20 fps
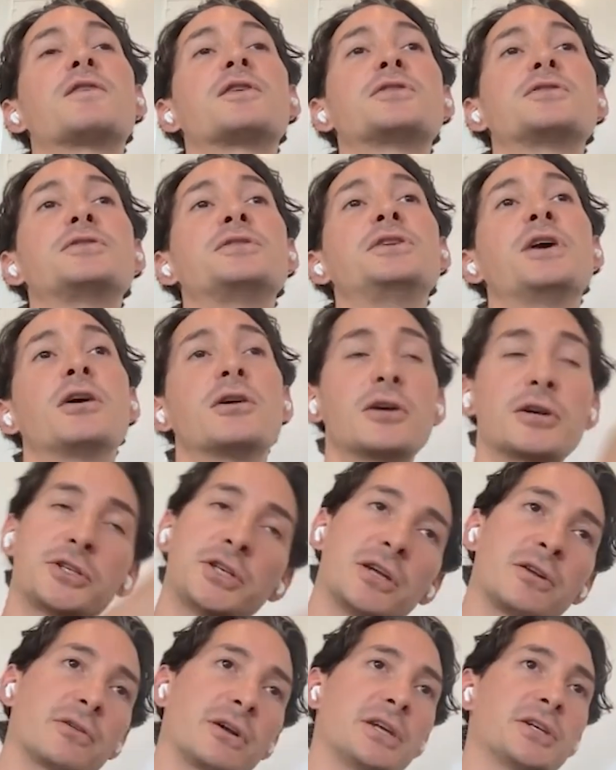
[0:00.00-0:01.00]
For younger
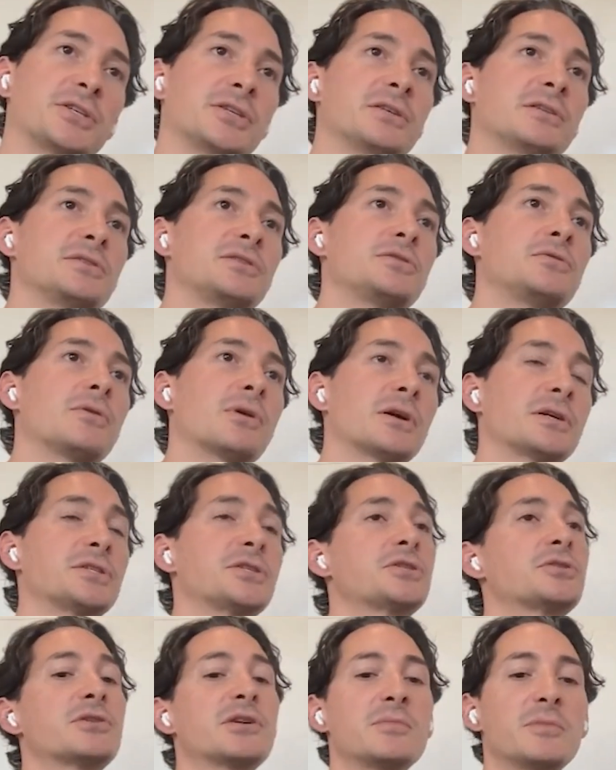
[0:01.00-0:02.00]
generations who are
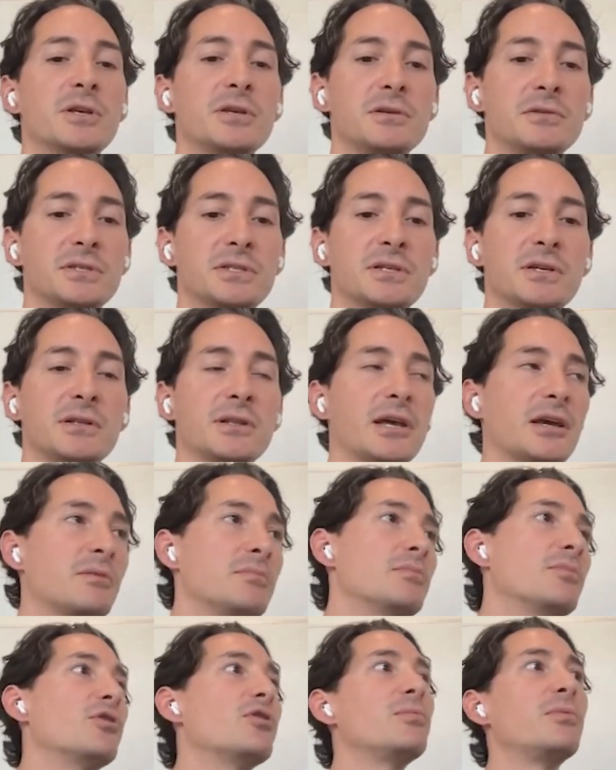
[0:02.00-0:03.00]
extremely used to like
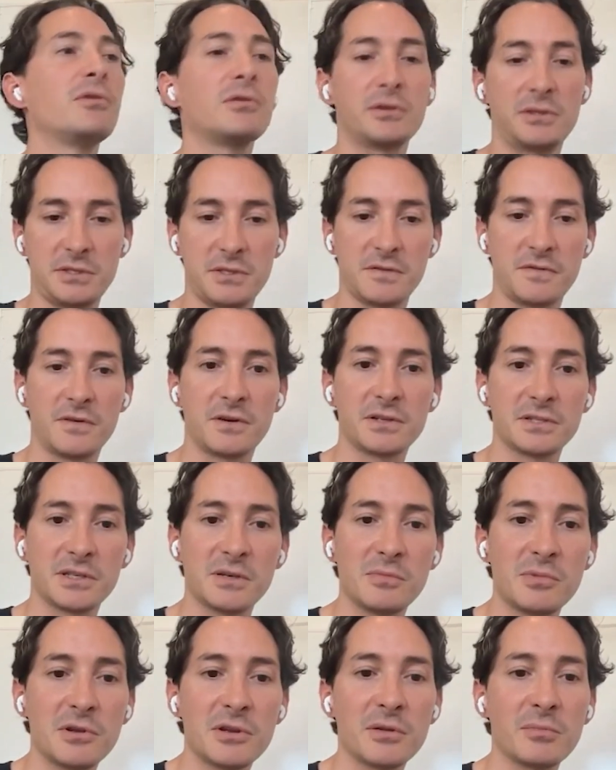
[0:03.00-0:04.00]
mobile as their
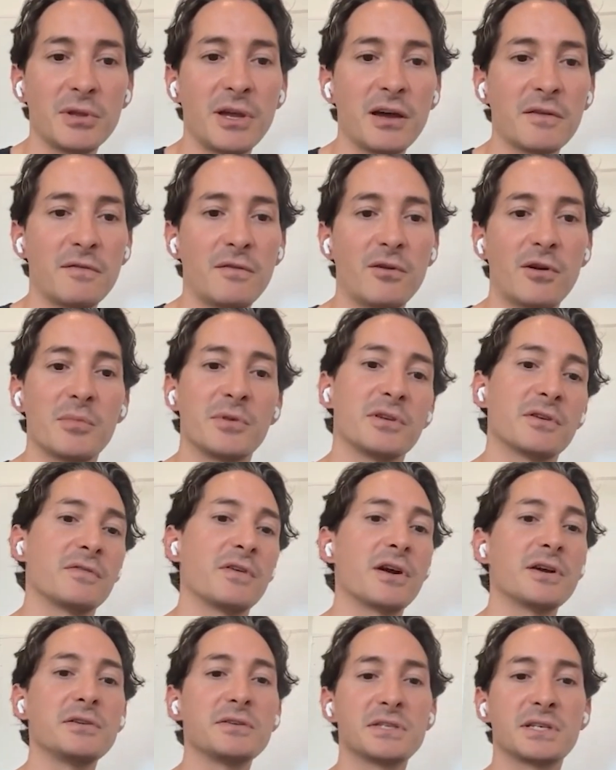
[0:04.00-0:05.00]
first computing platform and
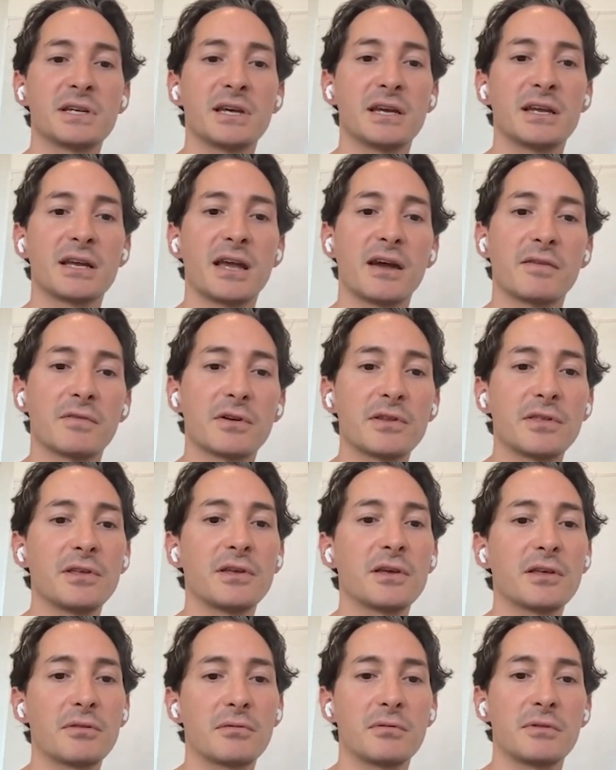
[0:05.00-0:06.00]
they're very used to getting
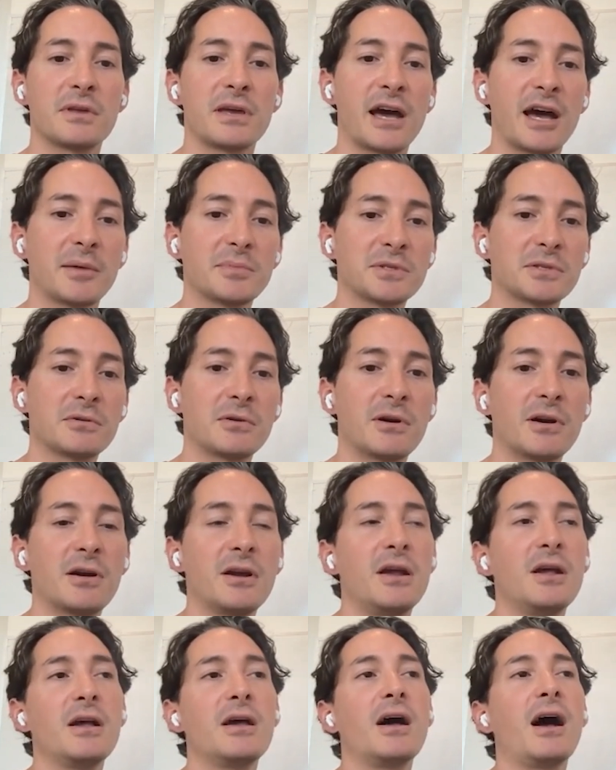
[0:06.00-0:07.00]
everything through the app
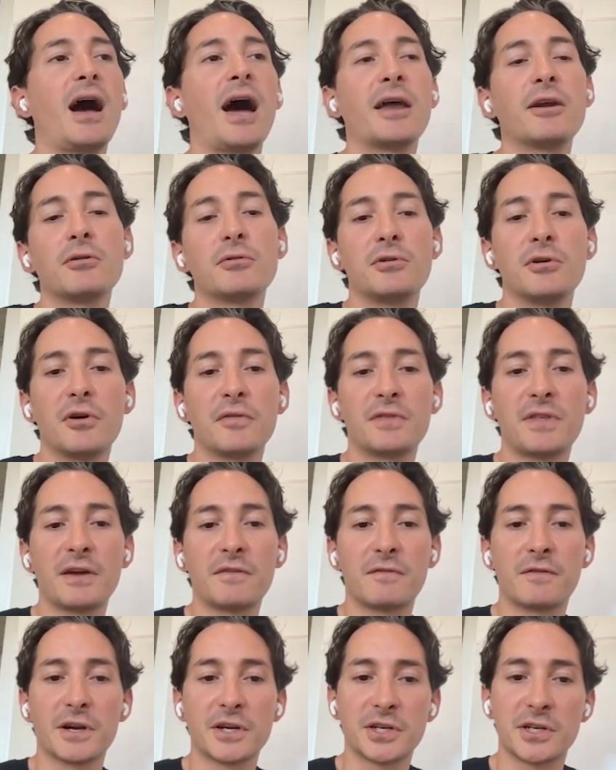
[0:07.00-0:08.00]
store, I don't know if
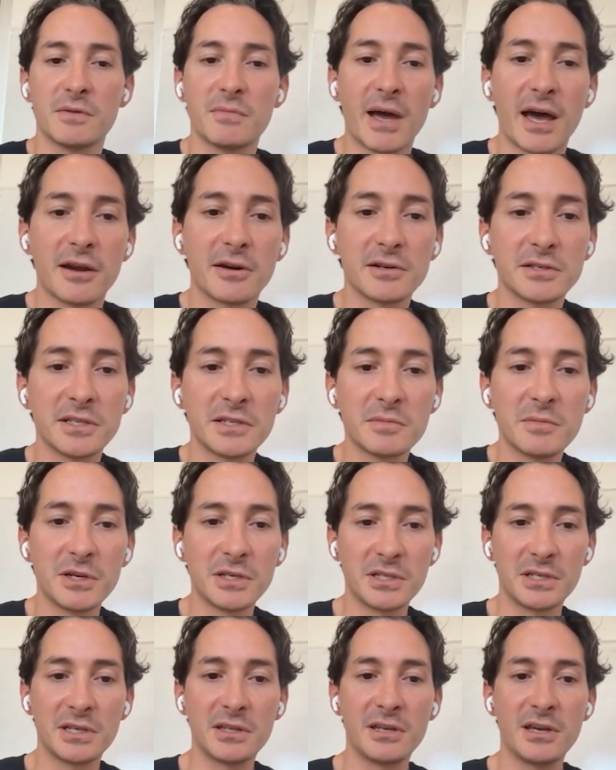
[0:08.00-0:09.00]
that friction matters as
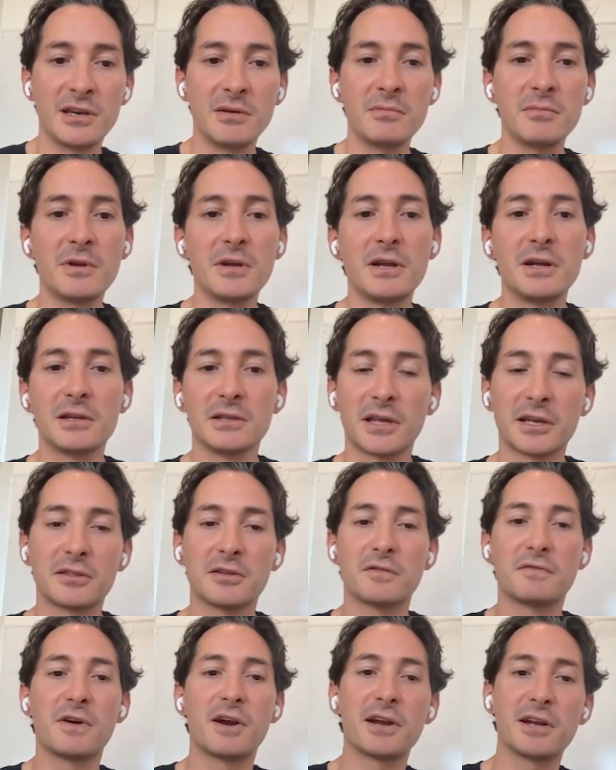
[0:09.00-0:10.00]
much to them.
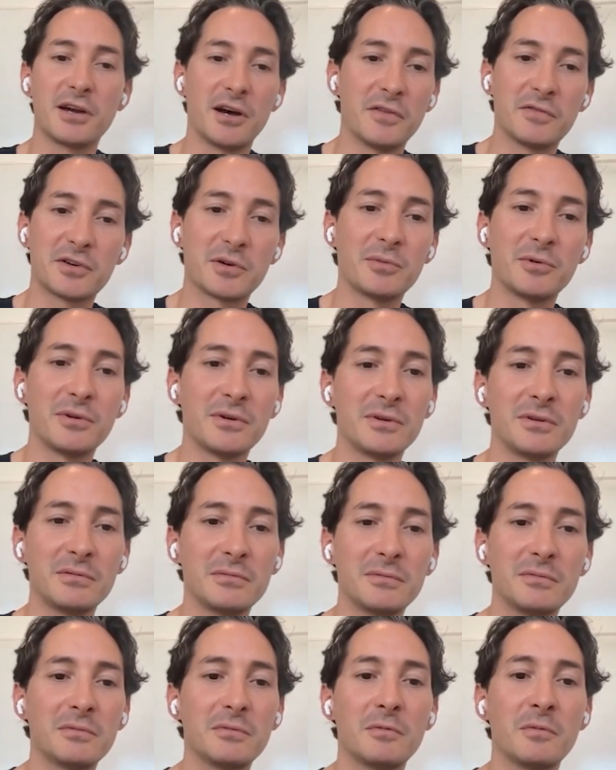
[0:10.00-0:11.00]
Like they're very
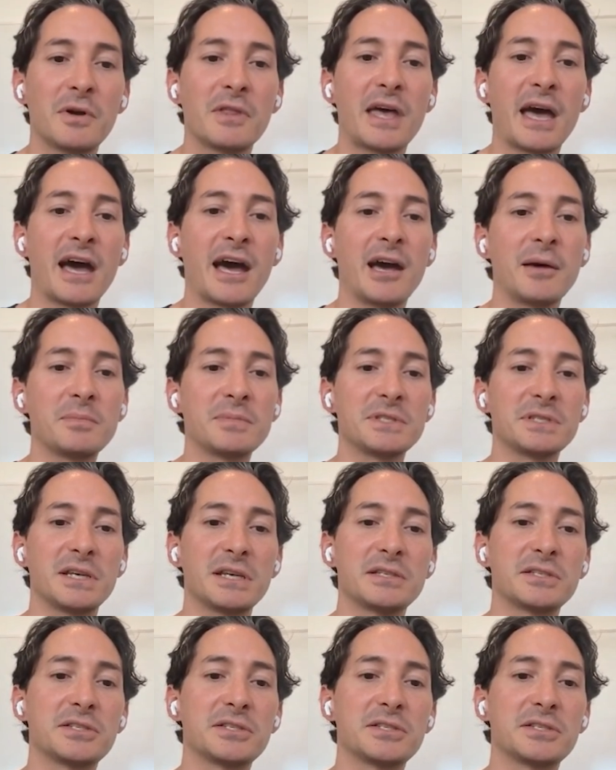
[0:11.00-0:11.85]
comfortable with apps.